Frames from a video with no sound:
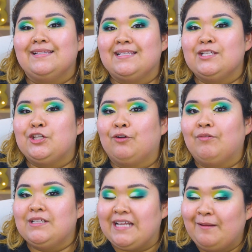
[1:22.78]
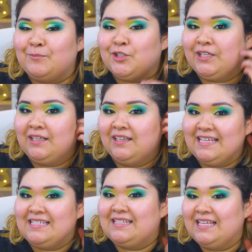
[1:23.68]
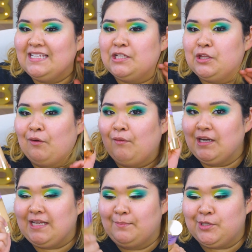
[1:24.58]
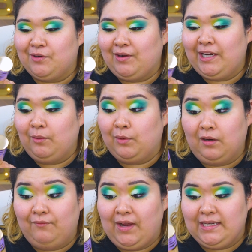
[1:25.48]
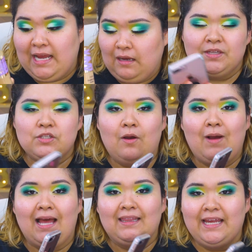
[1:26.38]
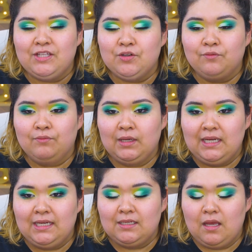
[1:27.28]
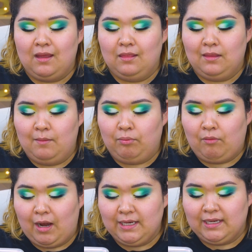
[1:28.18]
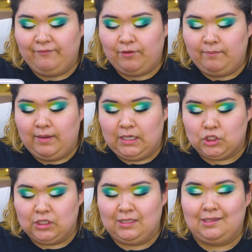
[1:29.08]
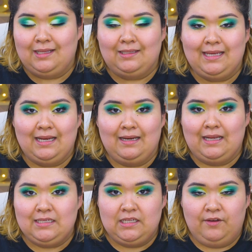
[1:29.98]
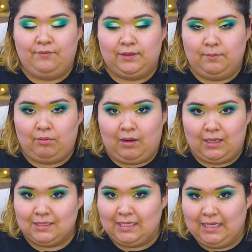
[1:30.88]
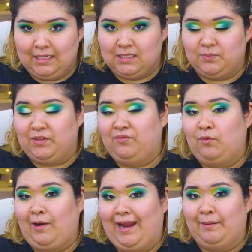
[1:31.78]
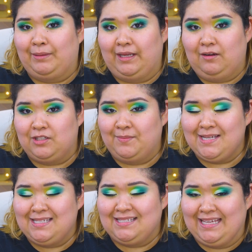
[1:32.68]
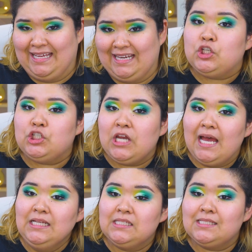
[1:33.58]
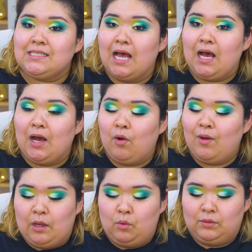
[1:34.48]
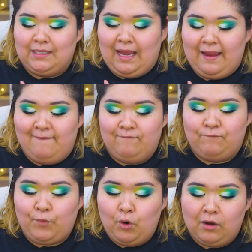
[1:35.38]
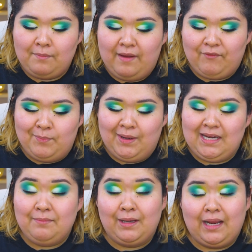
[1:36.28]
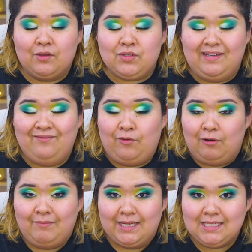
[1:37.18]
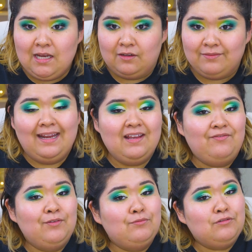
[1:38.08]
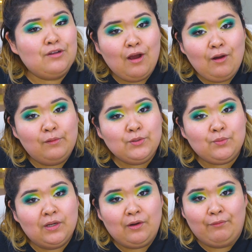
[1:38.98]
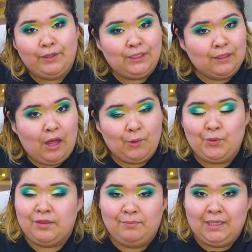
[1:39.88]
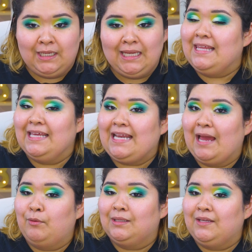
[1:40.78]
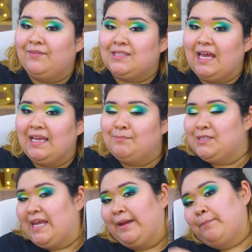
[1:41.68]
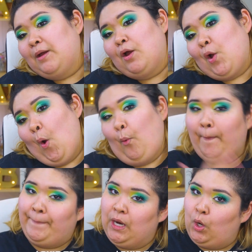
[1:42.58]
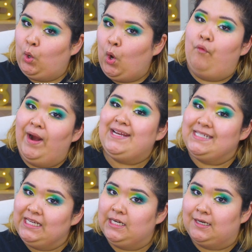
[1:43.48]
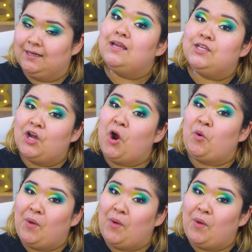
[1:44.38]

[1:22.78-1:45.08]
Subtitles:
Is this your redemption? Is this the redemption right here? We're gonna find out. So I like to read the product information and get an idea of what the product is before I apply it onto my skin. Just so not only I inform everybody, but I also inform myself. And if you don't wanna read along with me, then I will leave a timestamp right here. You're